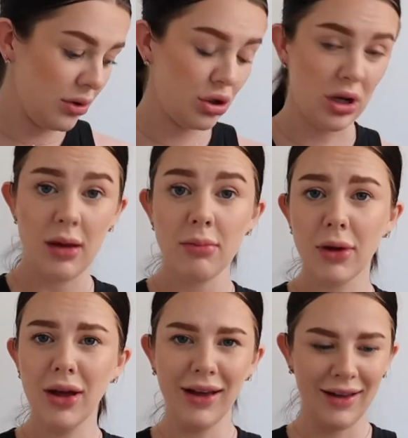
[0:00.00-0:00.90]
cheap.
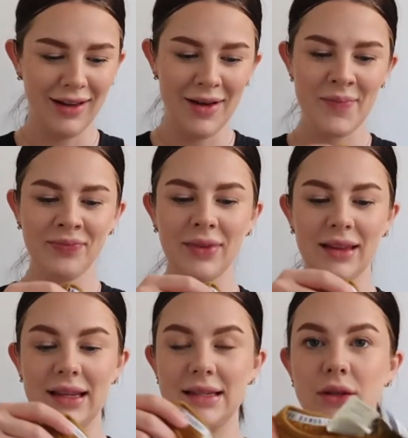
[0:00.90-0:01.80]

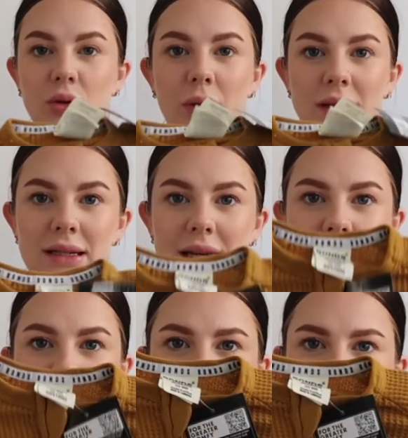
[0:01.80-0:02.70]
This little onesie,